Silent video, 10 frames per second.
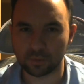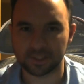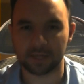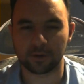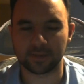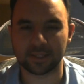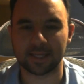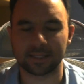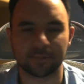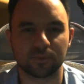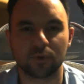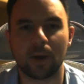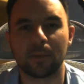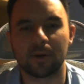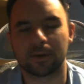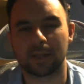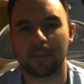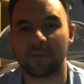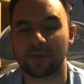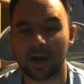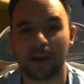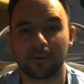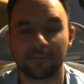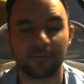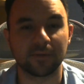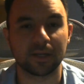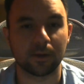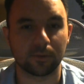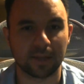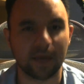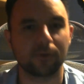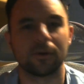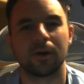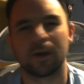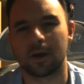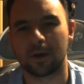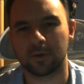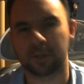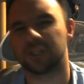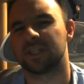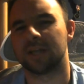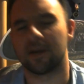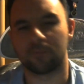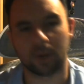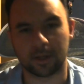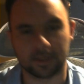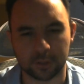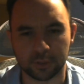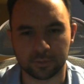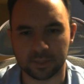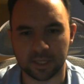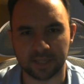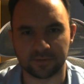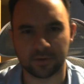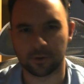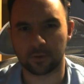Staying off that like and subscribe button. Climb even higher, the fifteen hundred ladder. I want to just dive right into today's video.